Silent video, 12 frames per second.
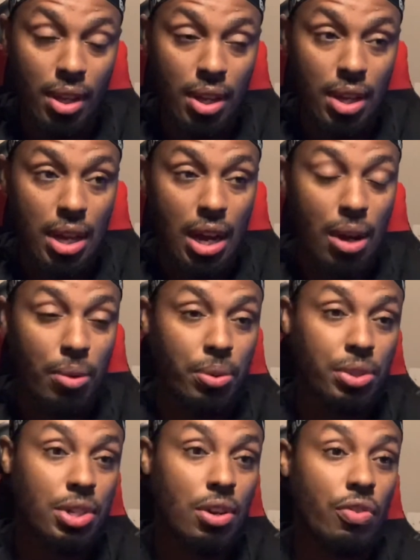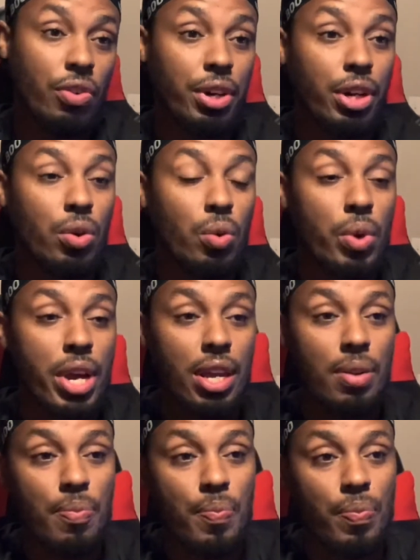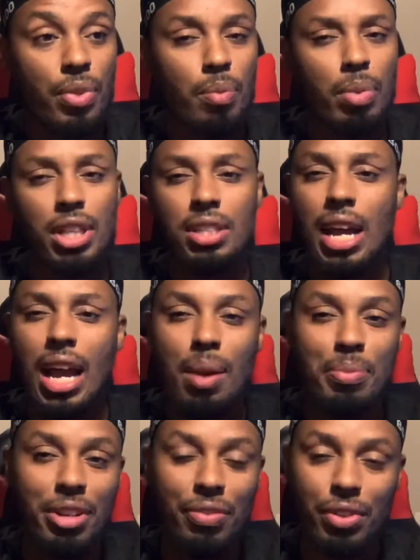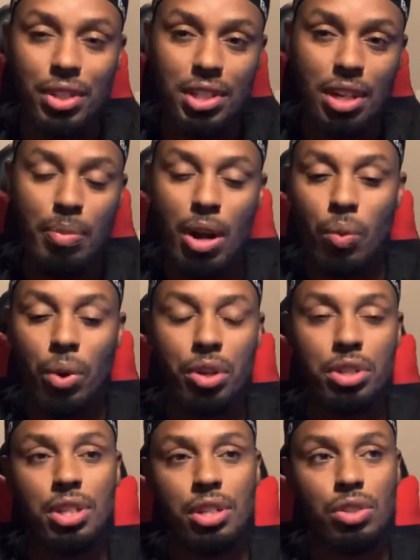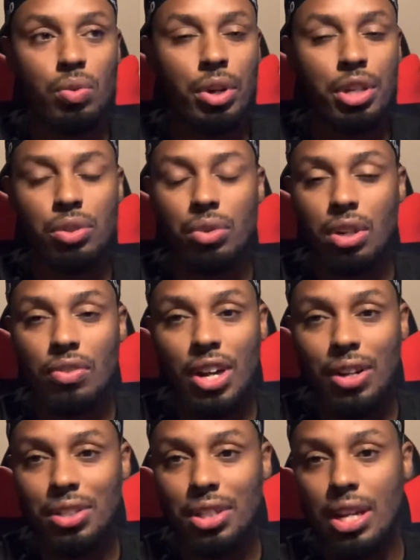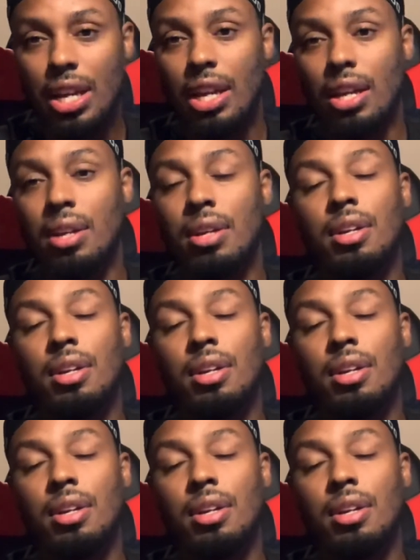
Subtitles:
I was over in Kuwait, but the time difference and my work schedule, working 12 hours a day,